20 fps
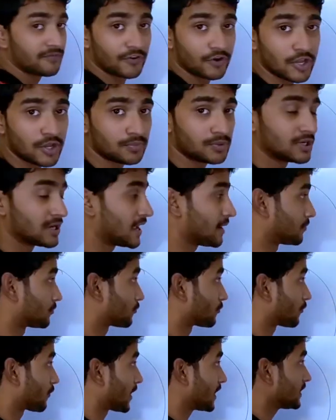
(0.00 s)
My variable
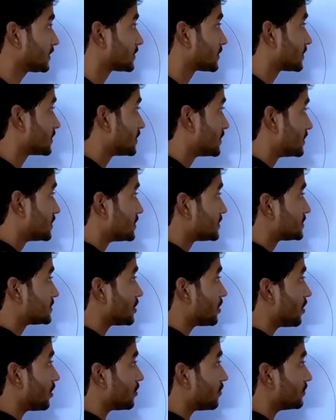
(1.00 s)
name, right?
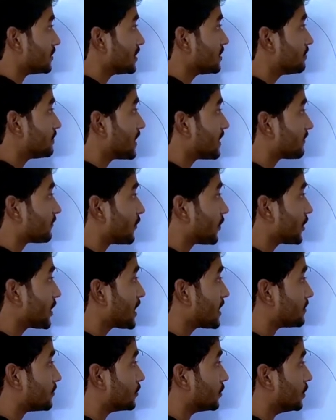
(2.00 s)
So if my
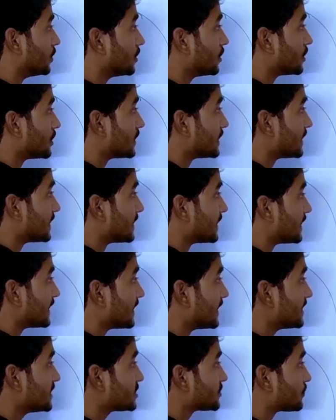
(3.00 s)
variable
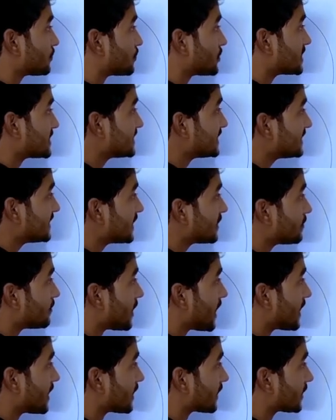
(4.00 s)
is preceded
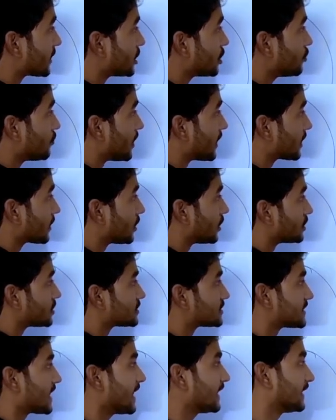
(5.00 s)
by a keyword
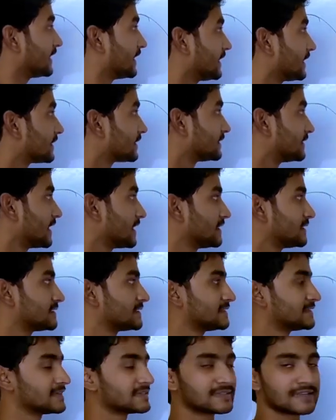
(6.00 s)
called static, then
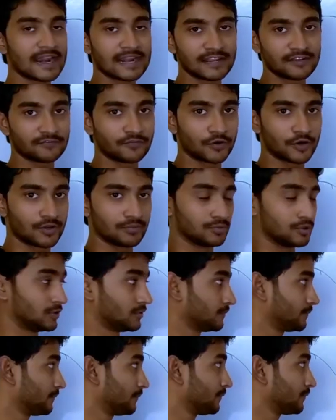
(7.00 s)
this is a static variable.
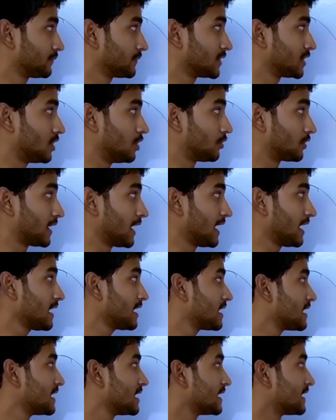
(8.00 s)

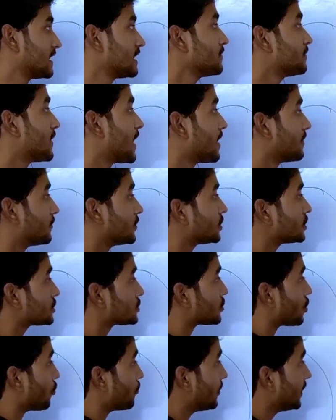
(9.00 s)
Okay? If I'm
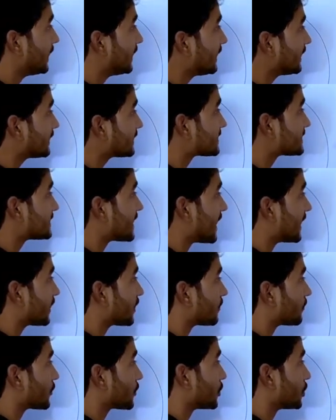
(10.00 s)
just omitting this
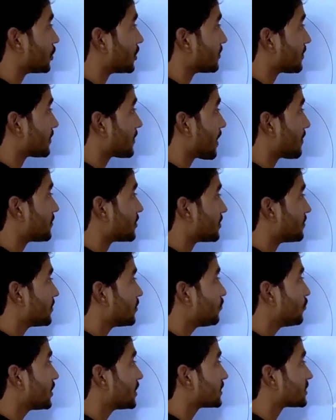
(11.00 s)
static over here, if I'm
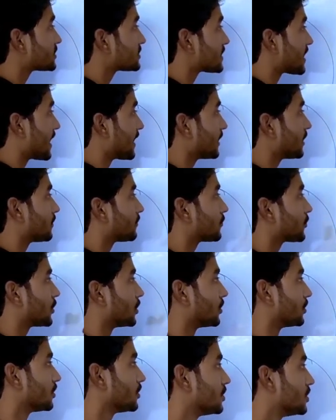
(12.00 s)
removing this static over
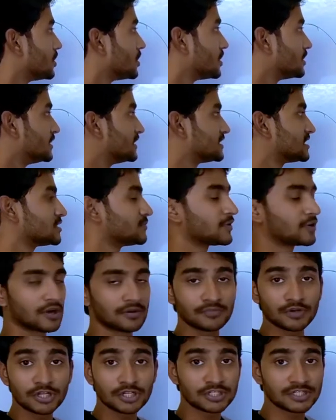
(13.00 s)
here, this has
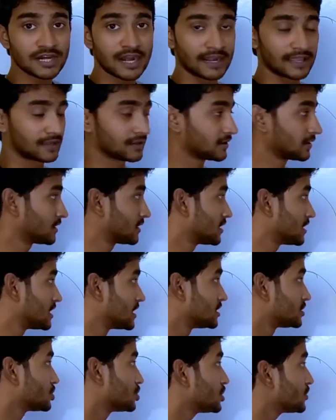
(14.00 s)
become non-static.
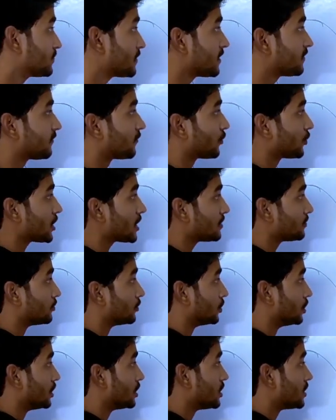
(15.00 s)
So if a
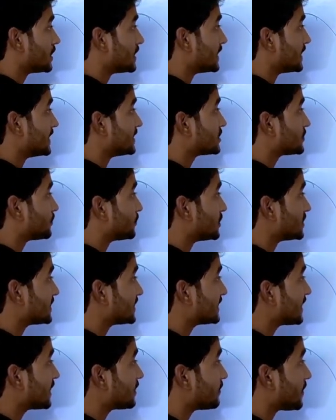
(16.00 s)
variable is
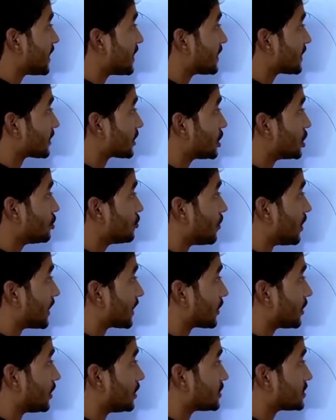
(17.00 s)
preceded by a
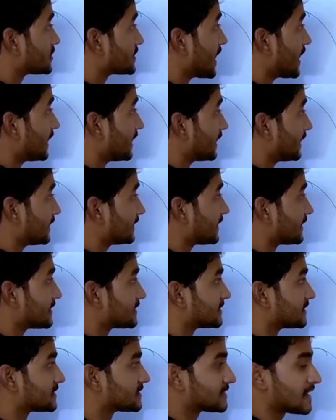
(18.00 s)
keyword called static,
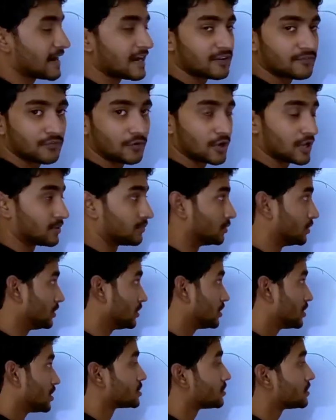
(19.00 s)
then it's a static
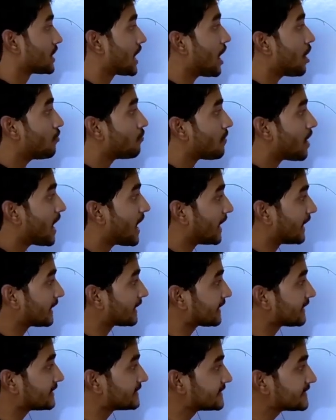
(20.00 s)
variable. So now
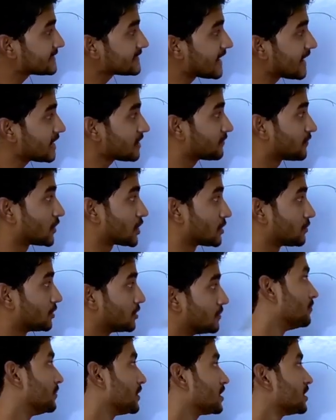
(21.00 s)
mark is a static
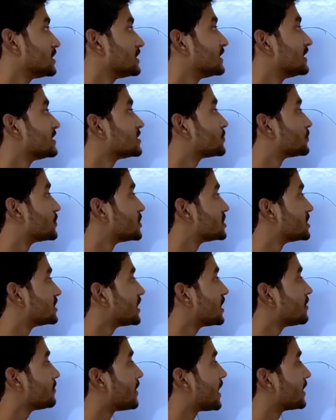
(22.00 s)
variable because it is
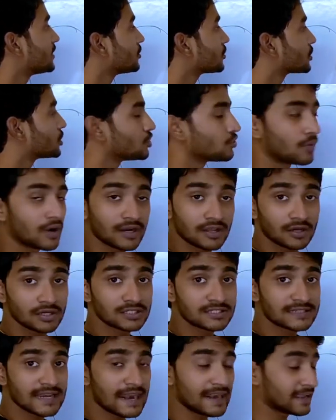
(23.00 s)
preceded by the keyword
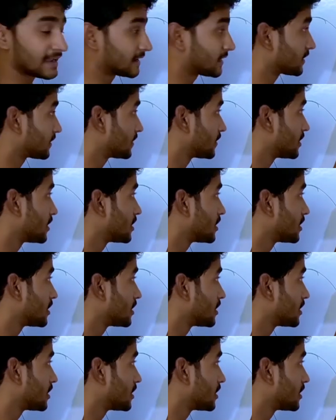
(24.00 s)
called static.